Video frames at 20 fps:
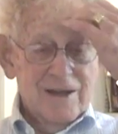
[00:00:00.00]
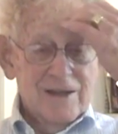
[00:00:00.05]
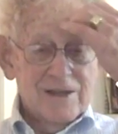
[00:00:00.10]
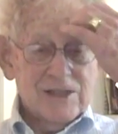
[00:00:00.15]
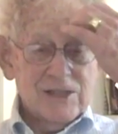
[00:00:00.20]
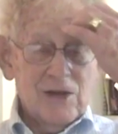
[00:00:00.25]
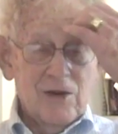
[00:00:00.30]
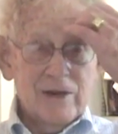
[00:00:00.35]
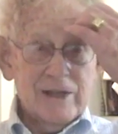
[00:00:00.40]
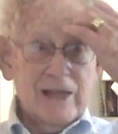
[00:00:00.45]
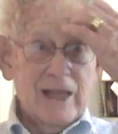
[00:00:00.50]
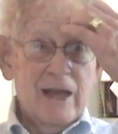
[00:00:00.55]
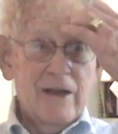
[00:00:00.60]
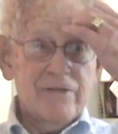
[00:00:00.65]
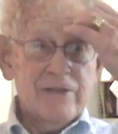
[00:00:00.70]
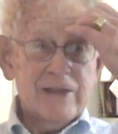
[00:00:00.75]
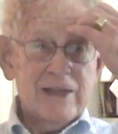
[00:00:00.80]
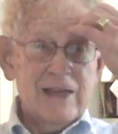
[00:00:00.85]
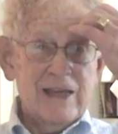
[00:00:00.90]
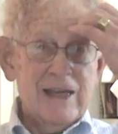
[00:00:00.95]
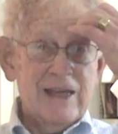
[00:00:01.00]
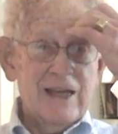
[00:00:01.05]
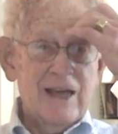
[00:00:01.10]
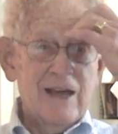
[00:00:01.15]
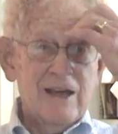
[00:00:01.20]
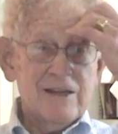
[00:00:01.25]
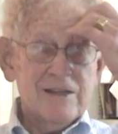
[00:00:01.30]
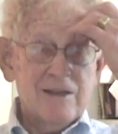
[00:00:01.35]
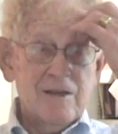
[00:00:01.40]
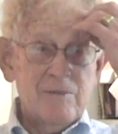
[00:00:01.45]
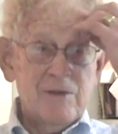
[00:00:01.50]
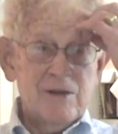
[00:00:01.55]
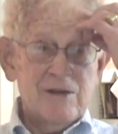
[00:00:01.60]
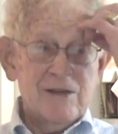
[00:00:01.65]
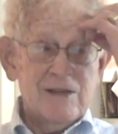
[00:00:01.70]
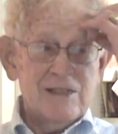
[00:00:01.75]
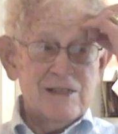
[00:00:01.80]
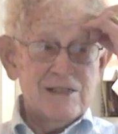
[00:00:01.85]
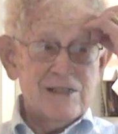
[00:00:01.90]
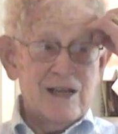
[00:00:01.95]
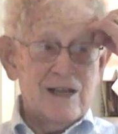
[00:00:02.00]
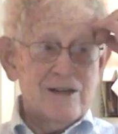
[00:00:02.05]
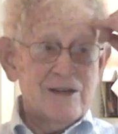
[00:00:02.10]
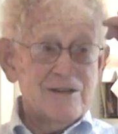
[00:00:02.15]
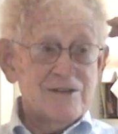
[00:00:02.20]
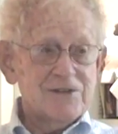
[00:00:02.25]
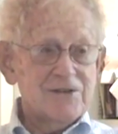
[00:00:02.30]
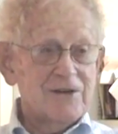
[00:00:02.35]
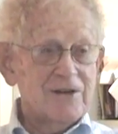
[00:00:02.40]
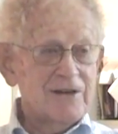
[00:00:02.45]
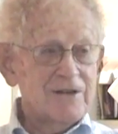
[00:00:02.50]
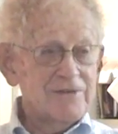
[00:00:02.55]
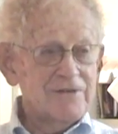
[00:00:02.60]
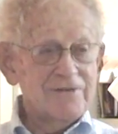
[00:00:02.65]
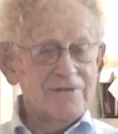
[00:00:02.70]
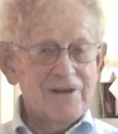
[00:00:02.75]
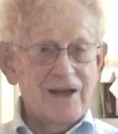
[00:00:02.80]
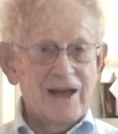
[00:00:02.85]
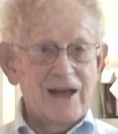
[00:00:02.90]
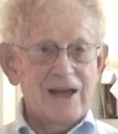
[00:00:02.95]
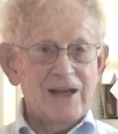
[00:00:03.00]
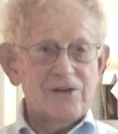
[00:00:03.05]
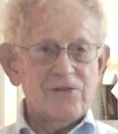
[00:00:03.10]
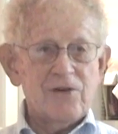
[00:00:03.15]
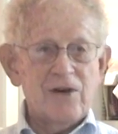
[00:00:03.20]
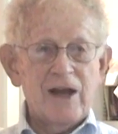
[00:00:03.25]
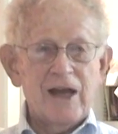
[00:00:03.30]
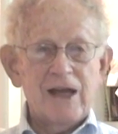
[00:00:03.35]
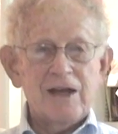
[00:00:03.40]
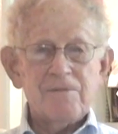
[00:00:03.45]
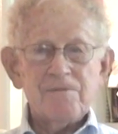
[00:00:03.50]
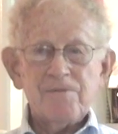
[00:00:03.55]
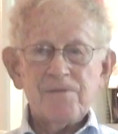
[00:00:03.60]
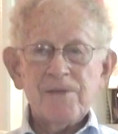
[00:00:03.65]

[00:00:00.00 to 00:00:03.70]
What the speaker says: So it left the community center sort of high and dry.